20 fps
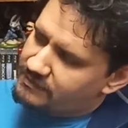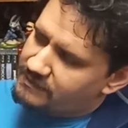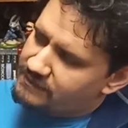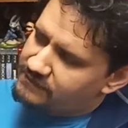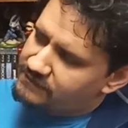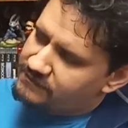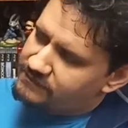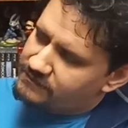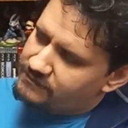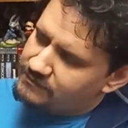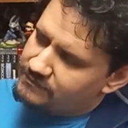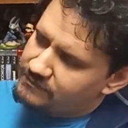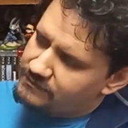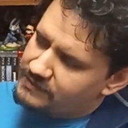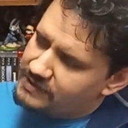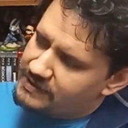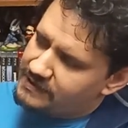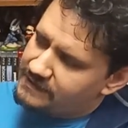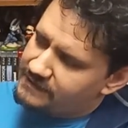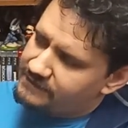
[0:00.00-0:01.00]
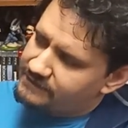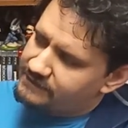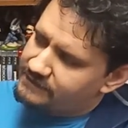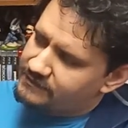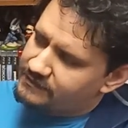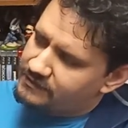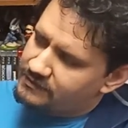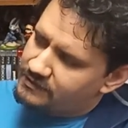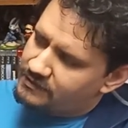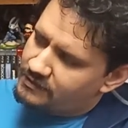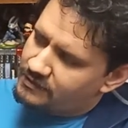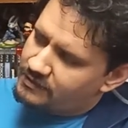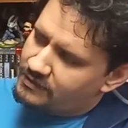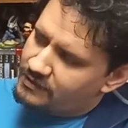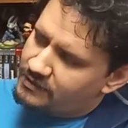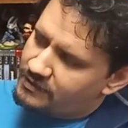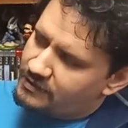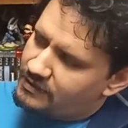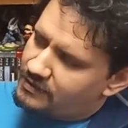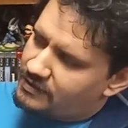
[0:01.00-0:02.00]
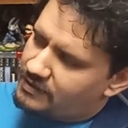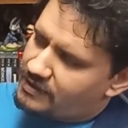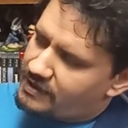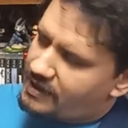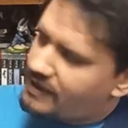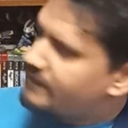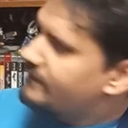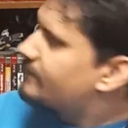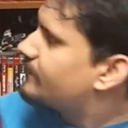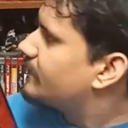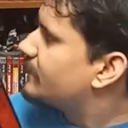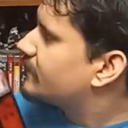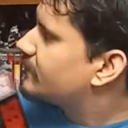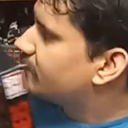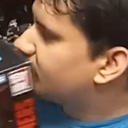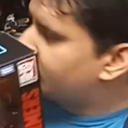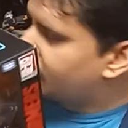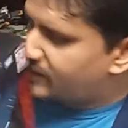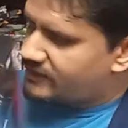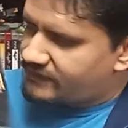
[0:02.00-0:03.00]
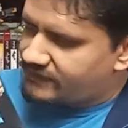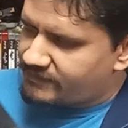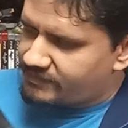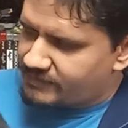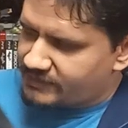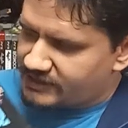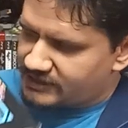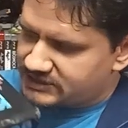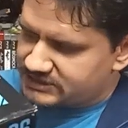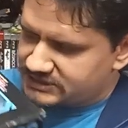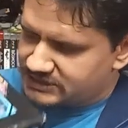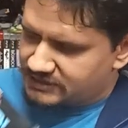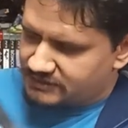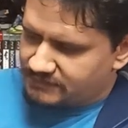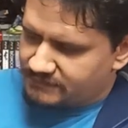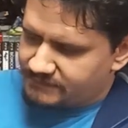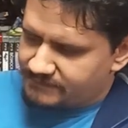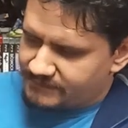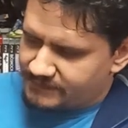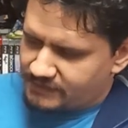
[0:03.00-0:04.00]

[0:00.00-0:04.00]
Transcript: As soon as I fix my display shelf